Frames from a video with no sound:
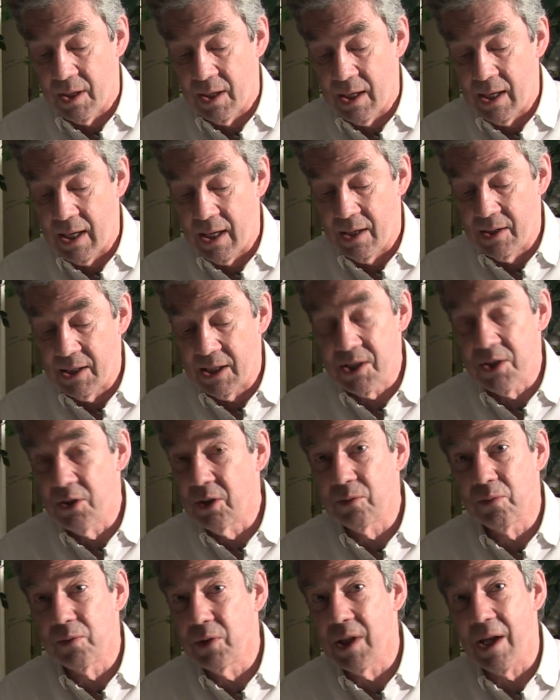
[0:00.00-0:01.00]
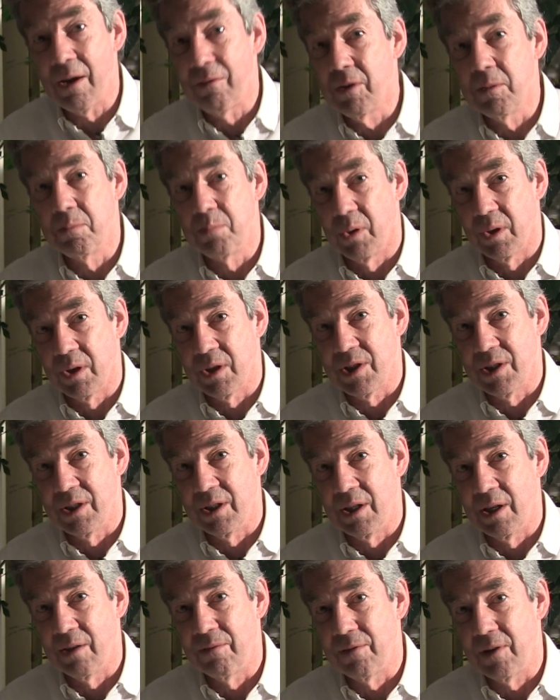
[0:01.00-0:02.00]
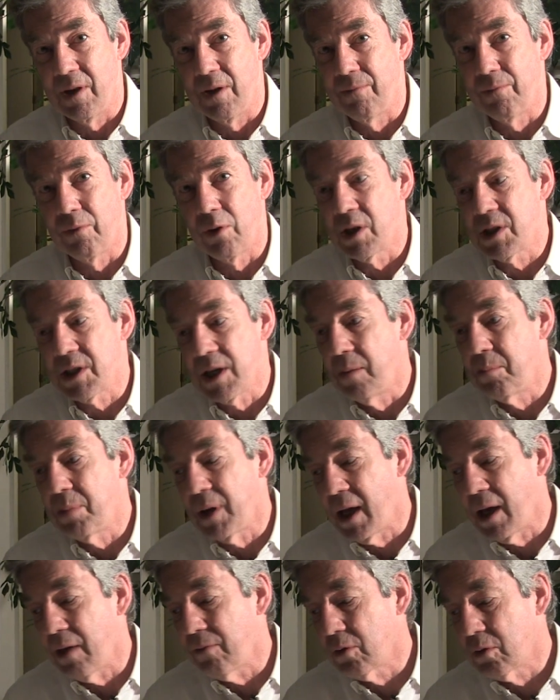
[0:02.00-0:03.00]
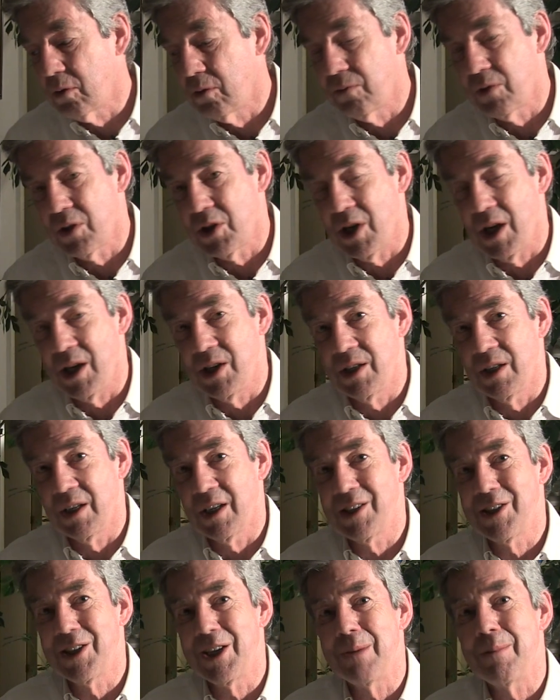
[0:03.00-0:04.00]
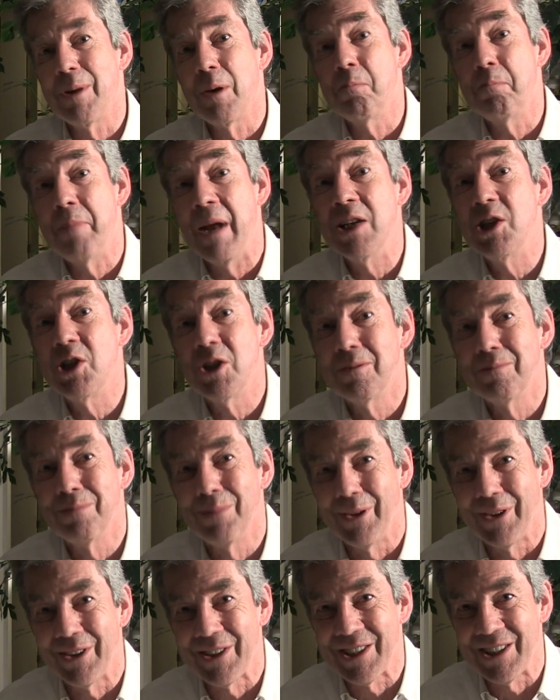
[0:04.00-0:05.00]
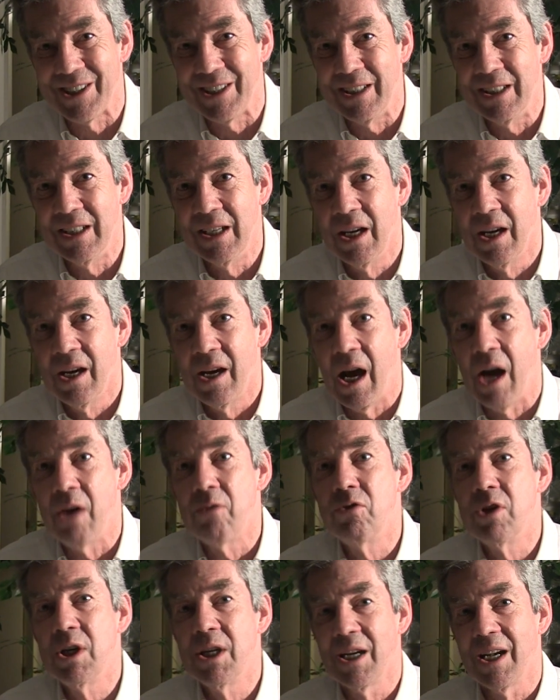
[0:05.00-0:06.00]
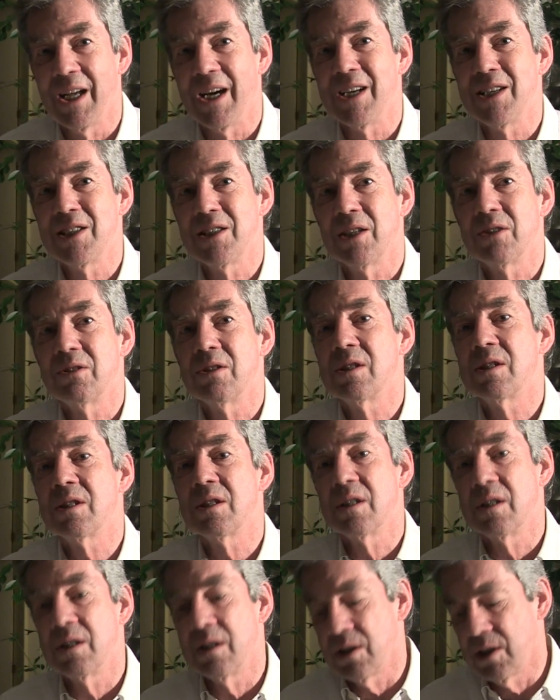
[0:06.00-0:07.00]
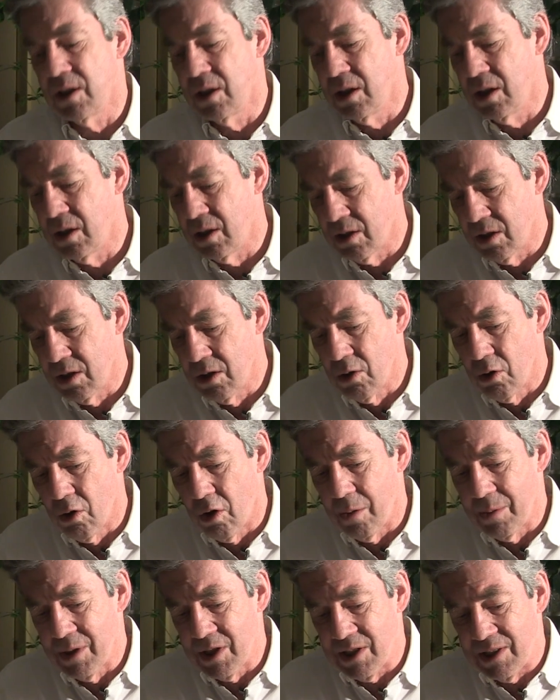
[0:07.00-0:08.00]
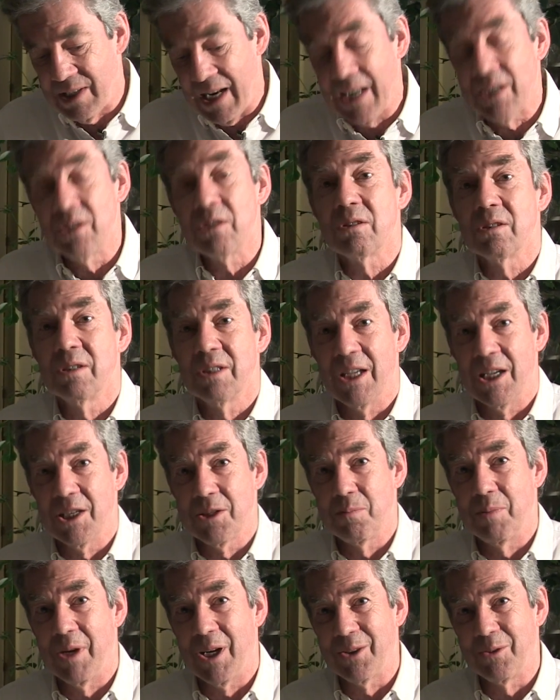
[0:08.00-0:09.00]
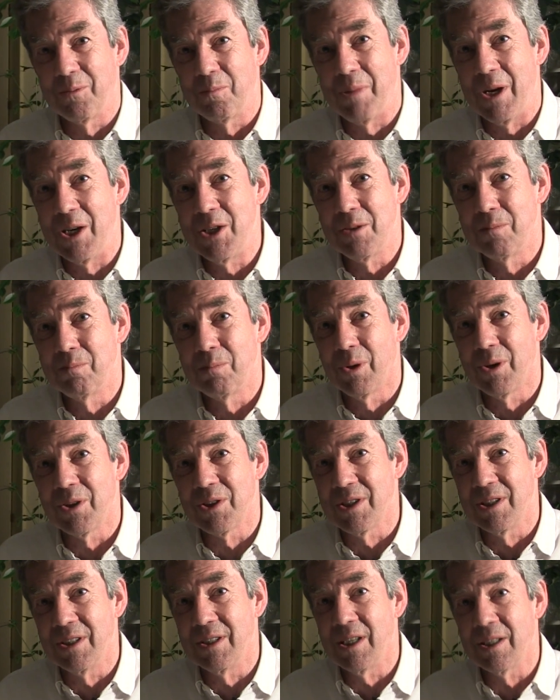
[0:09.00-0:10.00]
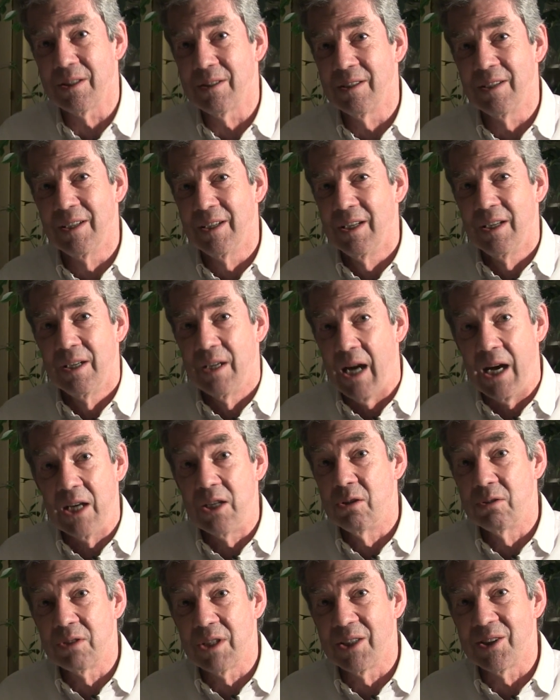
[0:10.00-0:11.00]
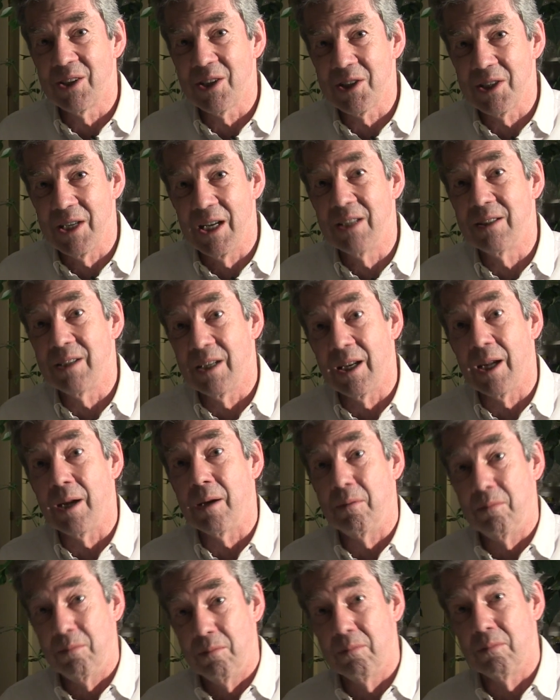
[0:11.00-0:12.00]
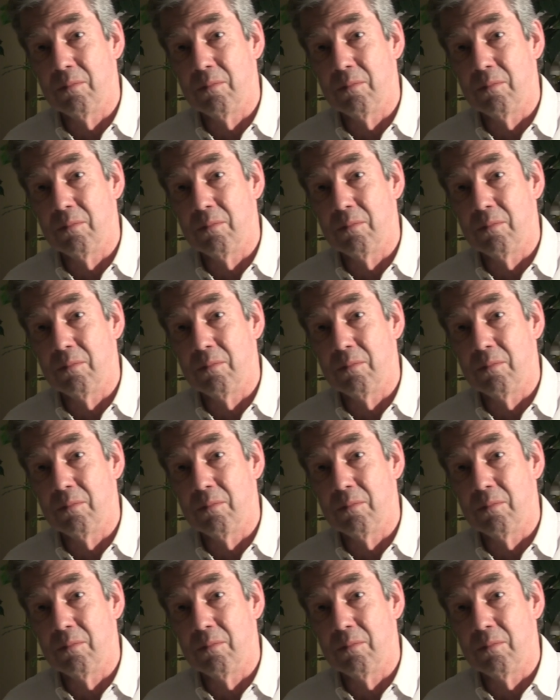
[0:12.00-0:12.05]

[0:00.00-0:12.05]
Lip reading: That's not with every policy. If, for example, I have a conversation, let's say, about pension policy, I realize that there's an enormous technical aspect to pension policy that I don't understand, and I